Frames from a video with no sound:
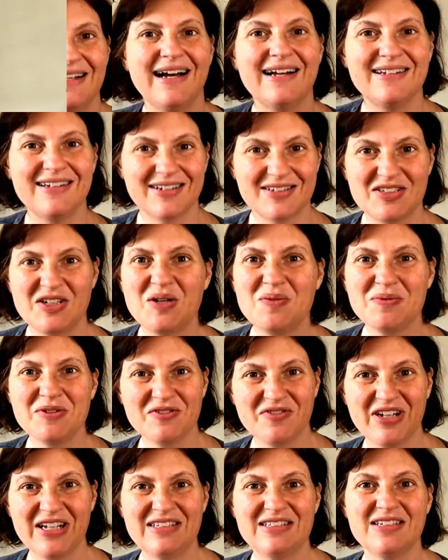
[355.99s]
In October
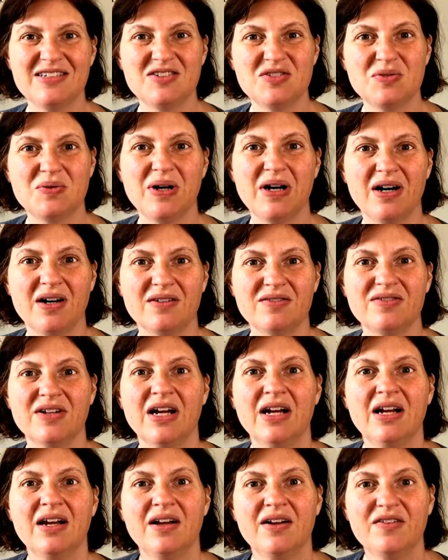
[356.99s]
of 1812,
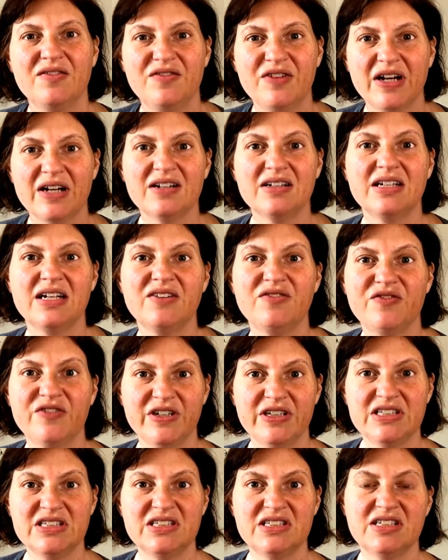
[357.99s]
Faraday
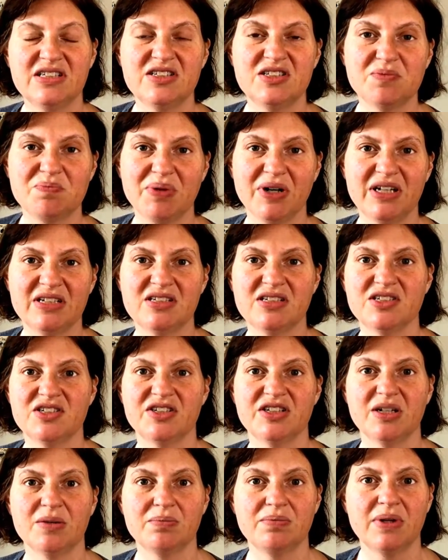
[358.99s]
finished his
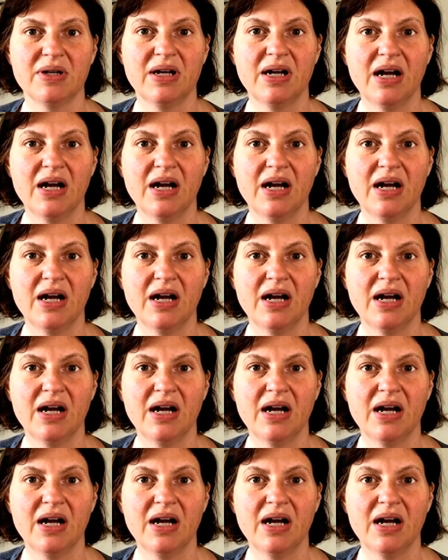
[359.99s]
apprenticeship.